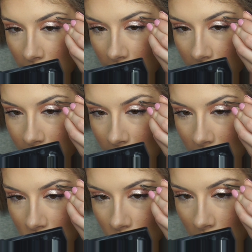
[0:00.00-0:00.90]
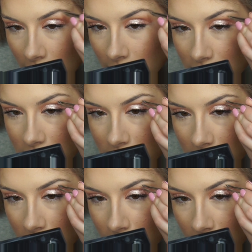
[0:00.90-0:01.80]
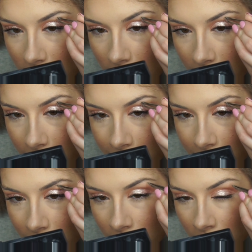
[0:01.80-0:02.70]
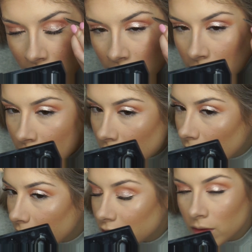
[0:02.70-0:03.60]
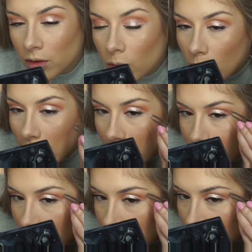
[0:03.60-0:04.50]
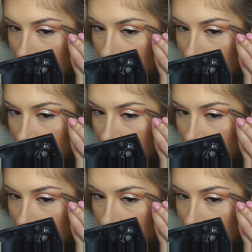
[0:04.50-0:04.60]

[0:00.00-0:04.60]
my eyebrows waxed in my life. I don't know why, but I'm